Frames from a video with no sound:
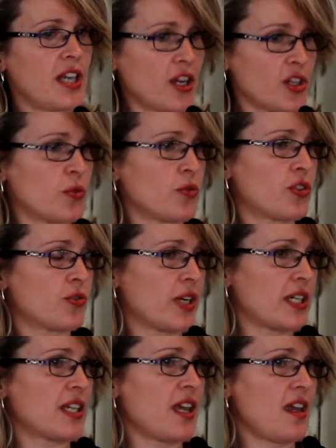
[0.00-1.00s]
the actual
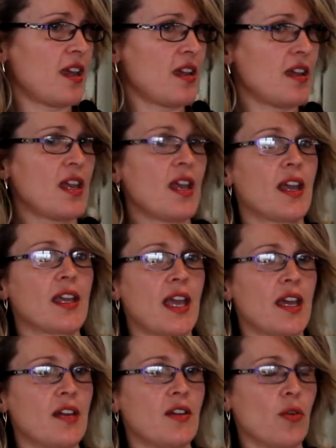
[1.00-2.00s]
direct care
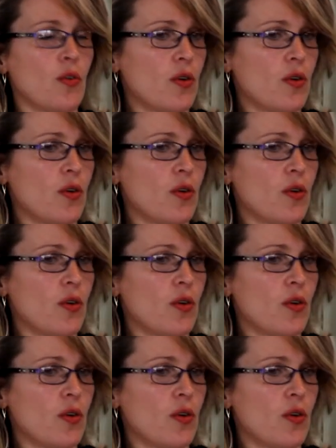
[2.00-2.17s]
can